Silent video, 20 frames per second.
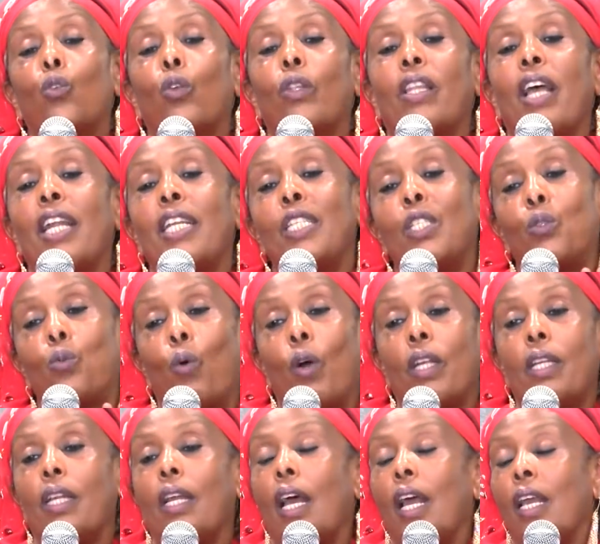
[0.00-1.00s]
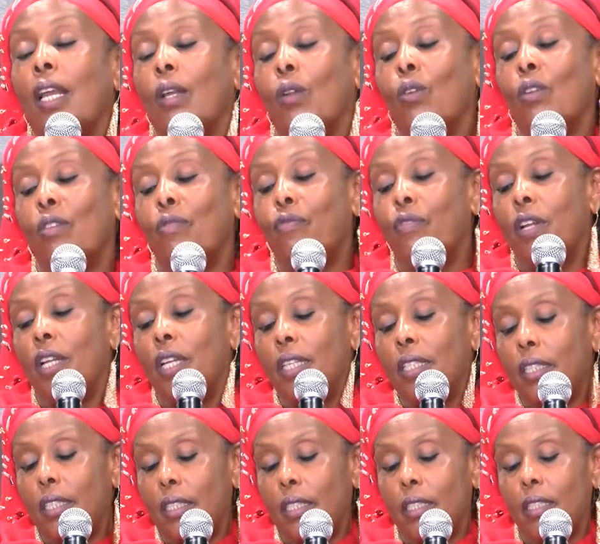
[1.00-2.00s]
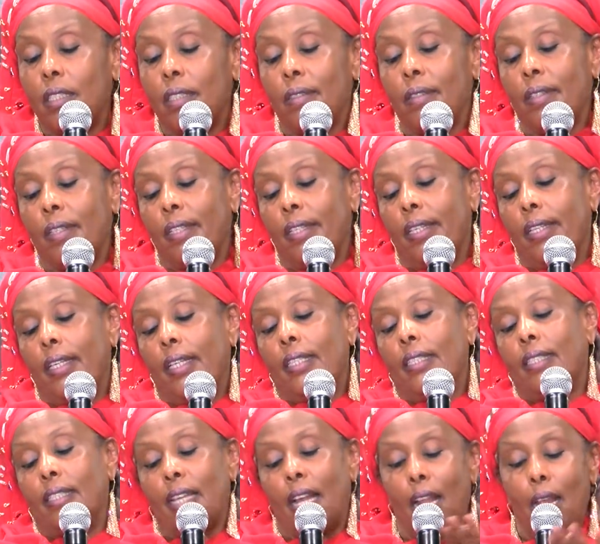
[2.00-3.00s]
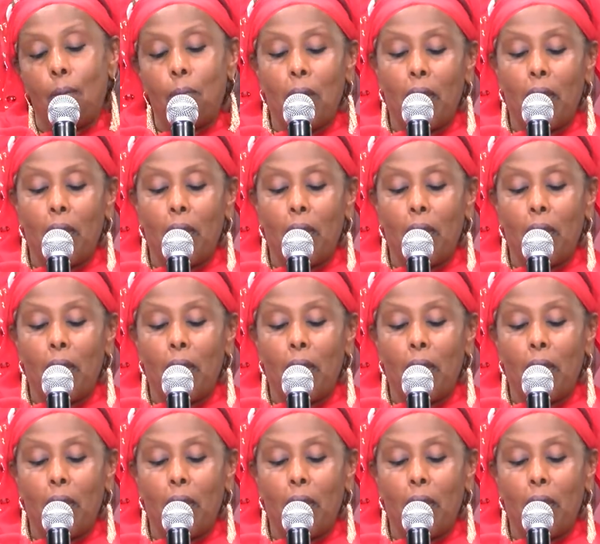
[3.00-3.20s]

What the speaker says: that is what I finish. Salam